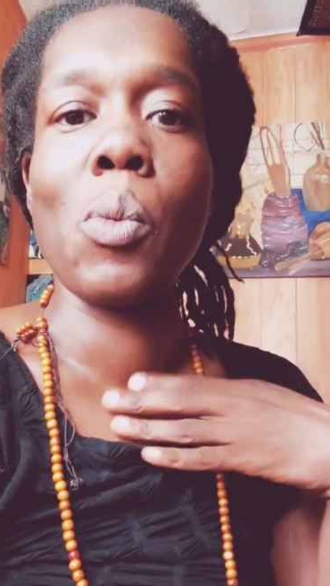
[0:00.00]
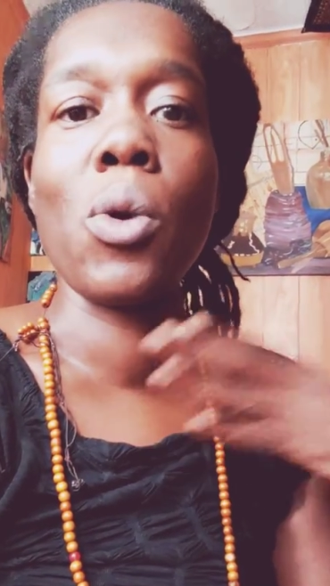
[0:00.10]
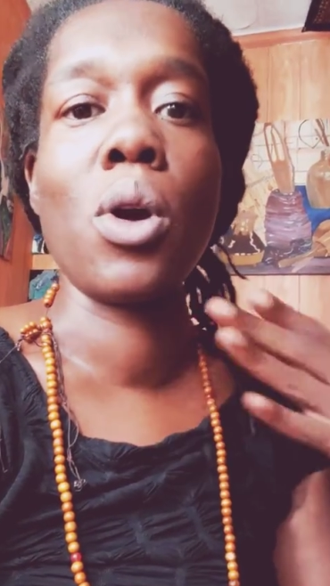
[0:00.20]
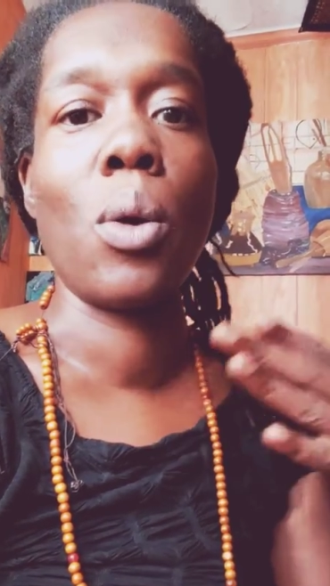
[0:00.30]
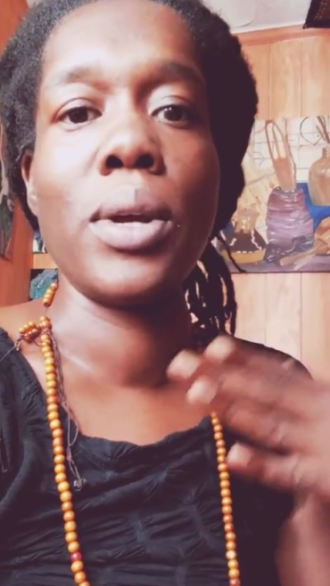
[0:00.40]

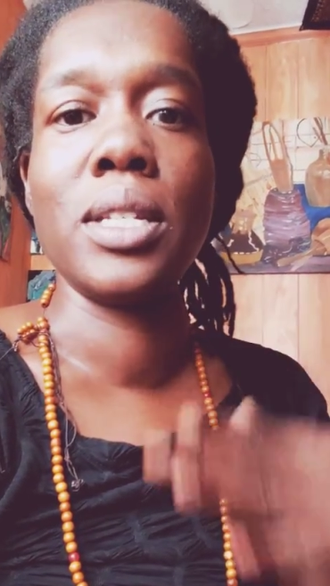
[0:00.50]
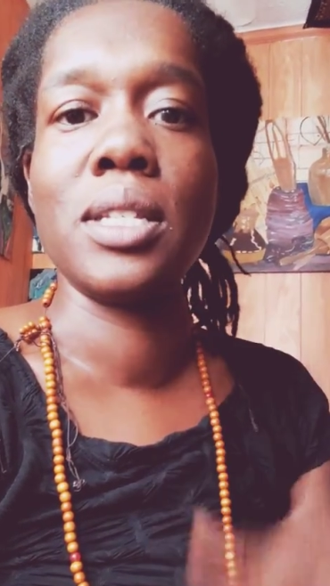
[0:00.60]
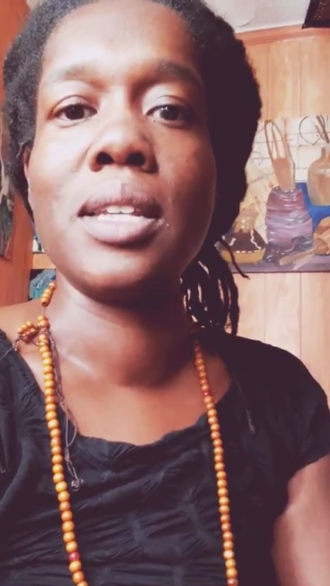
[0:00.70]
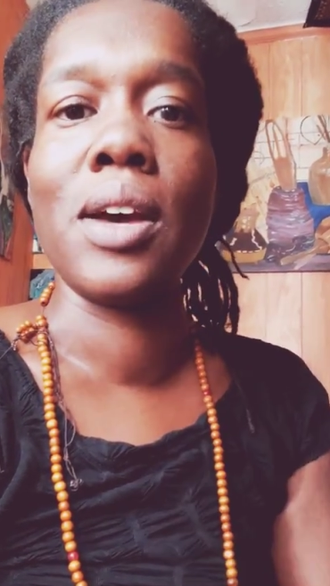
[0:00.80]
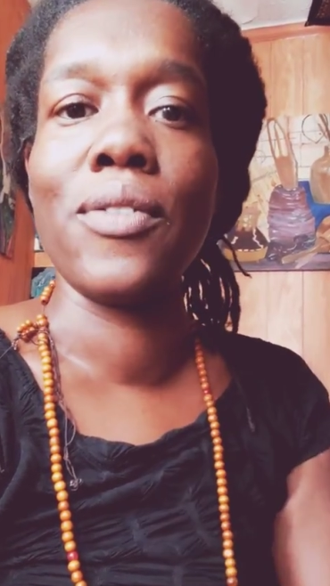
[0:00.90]
we're going
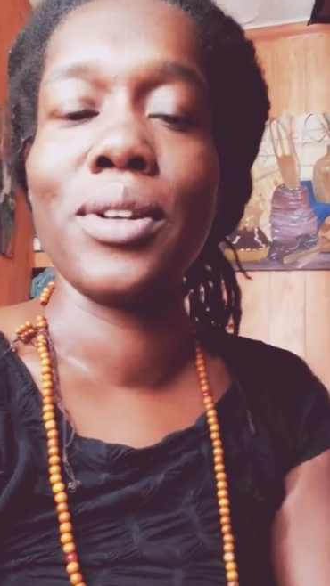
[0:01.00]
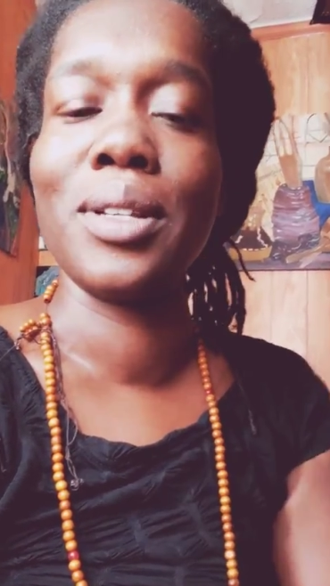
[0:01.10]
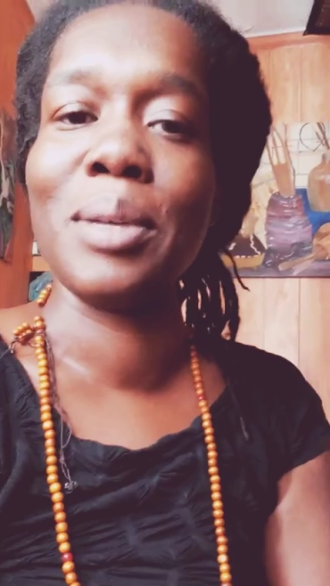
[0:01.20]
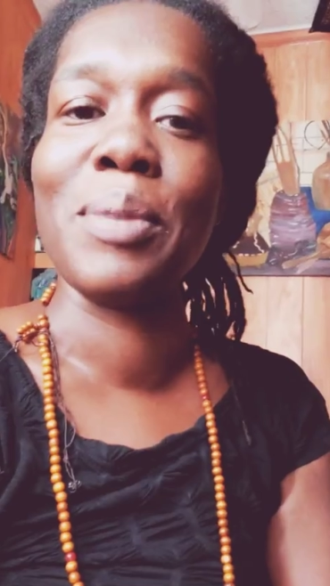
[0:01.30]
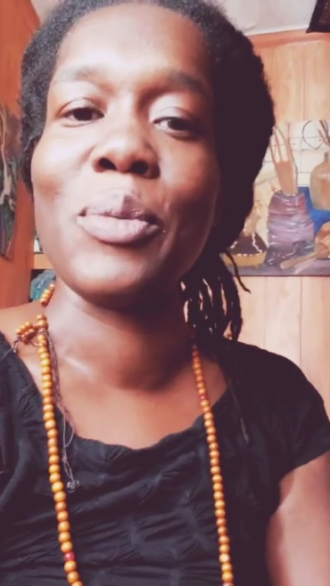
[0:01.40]
to
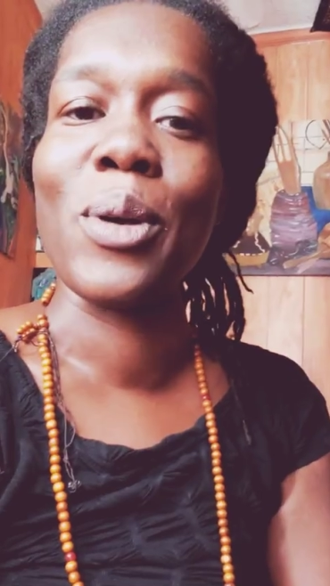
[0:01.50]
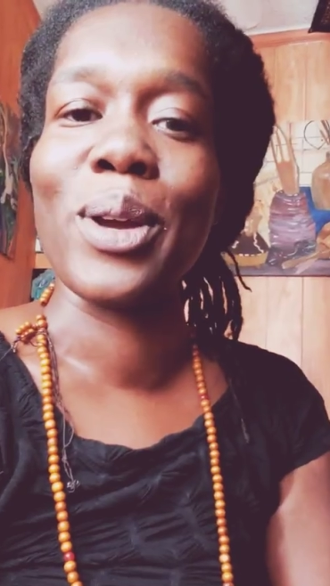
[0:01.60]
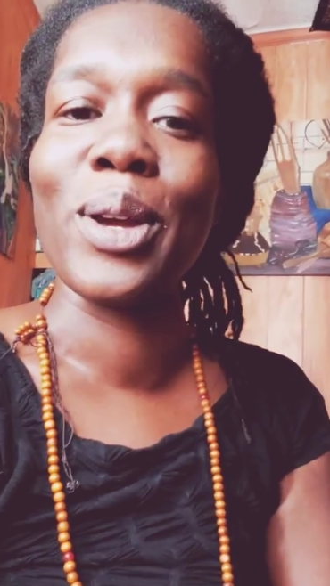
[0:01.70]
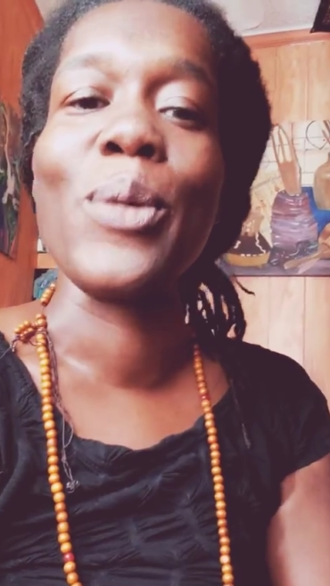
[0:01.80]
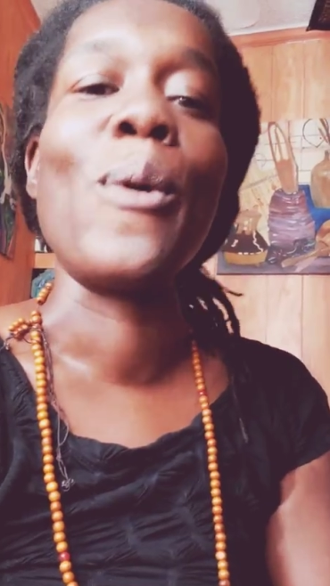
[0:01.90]
definitely be
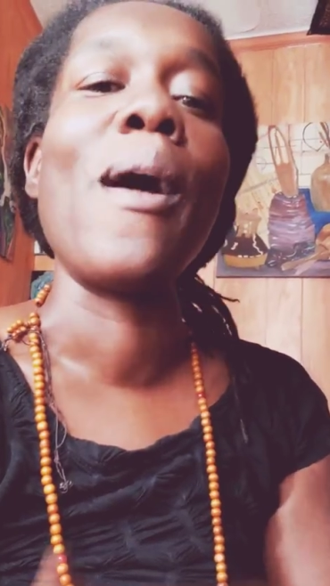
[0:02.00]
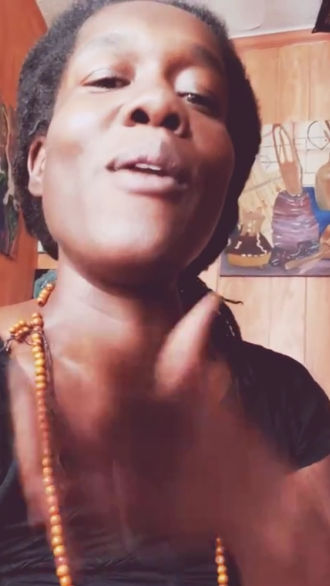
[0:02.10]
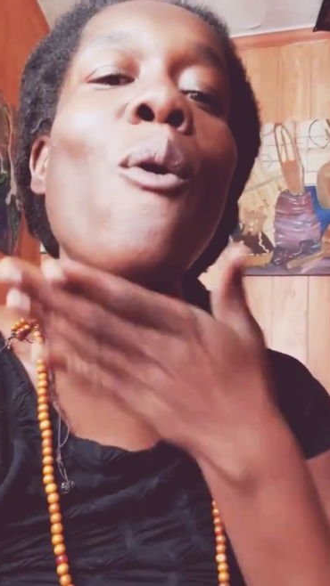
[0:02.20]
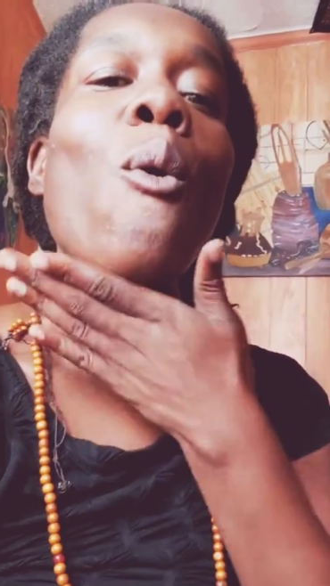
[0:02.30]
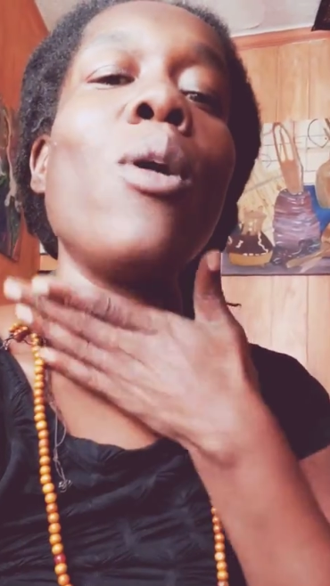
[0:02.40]
working
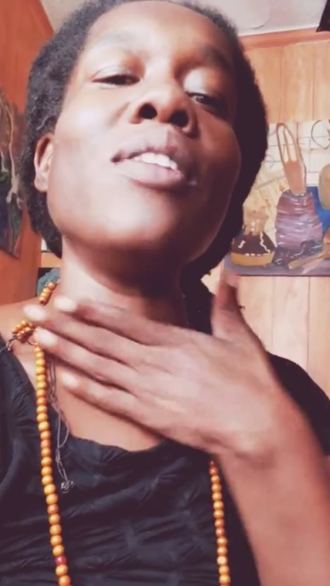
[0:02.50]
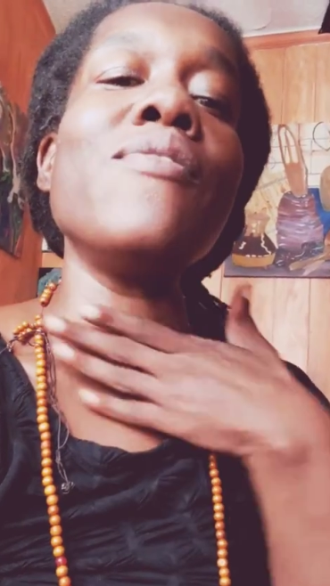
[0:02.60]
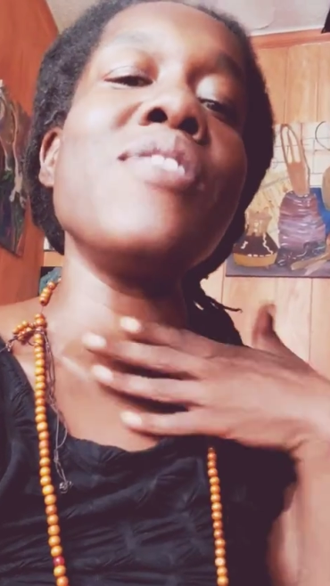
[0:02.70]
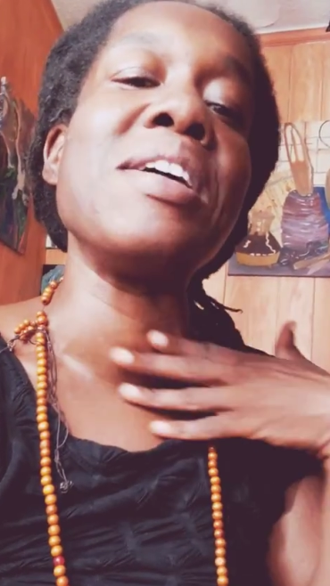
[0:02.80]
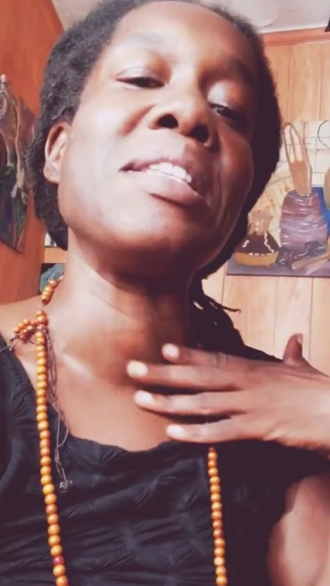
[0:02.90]
on all
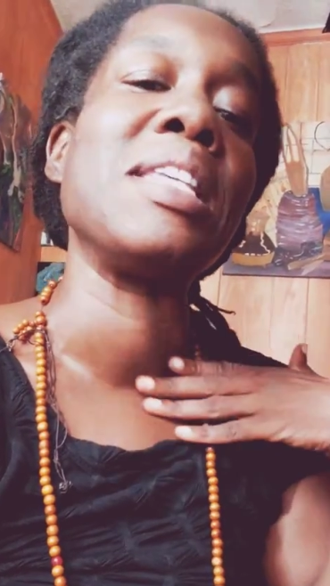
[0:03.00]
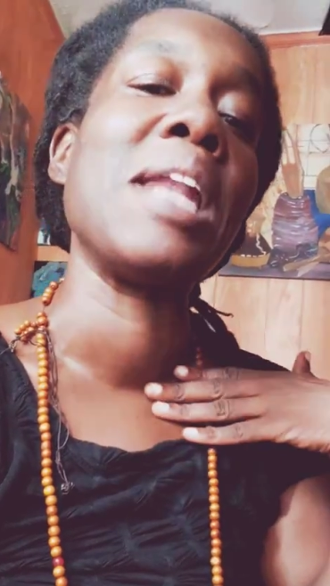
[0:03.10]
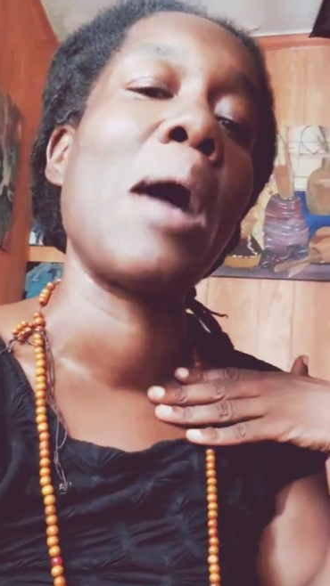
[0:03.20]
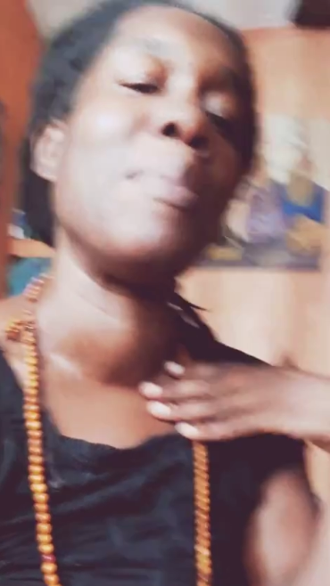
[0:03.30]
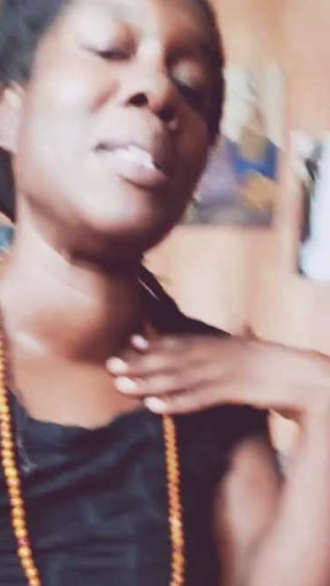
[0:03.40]
of this,
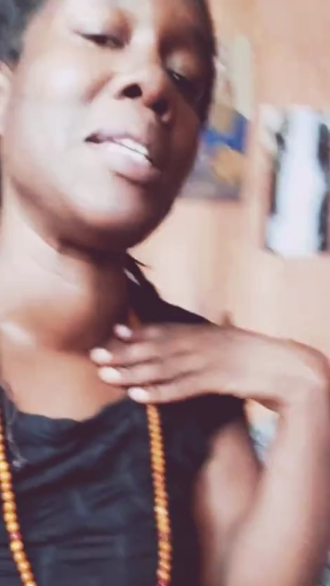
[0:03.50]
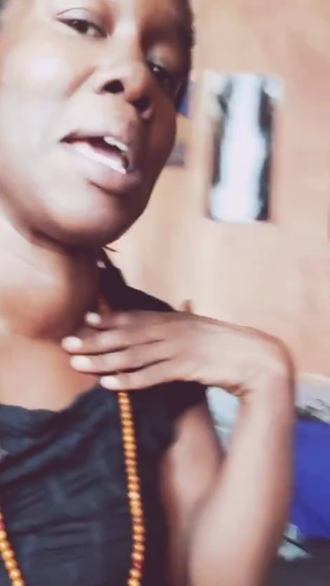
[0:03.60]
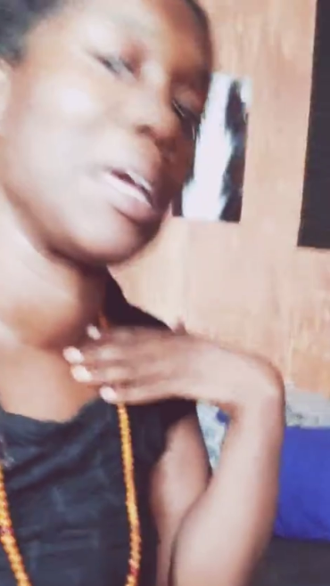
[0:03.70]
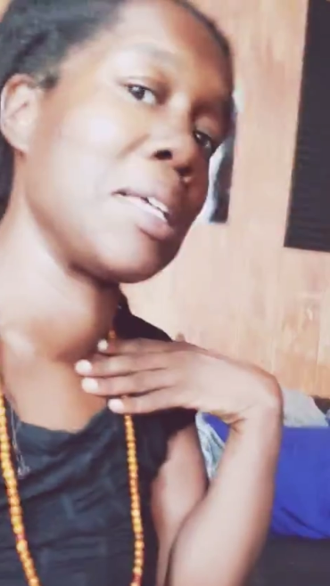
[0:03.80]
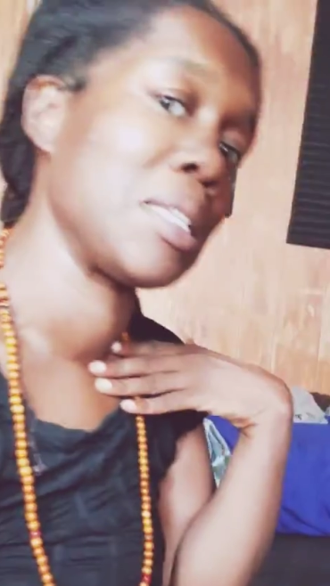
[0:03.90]
and I'll be
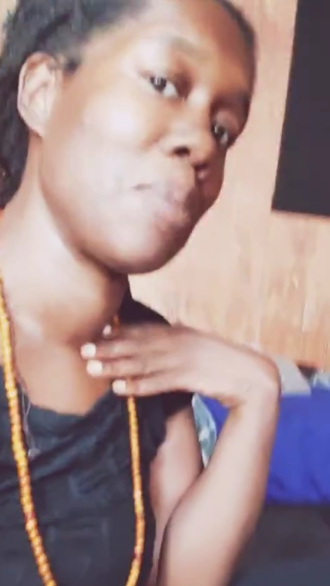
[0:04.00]
taking